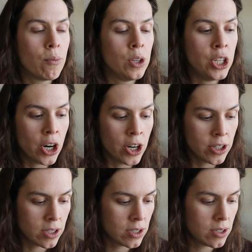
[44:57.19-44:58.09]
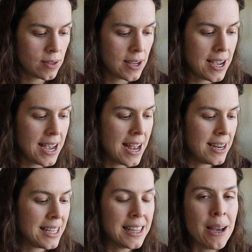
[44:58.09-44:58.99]
yarns,
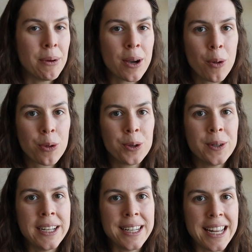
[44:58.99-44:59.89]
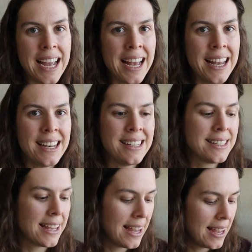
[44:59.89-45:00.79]
and he let me go through it and
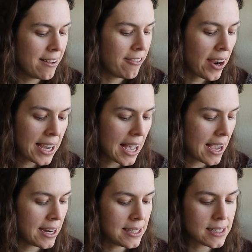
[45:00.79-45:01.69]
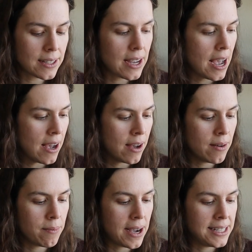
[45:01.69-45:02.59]
very kind.
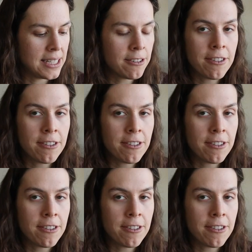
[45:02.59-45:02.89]
Um, I did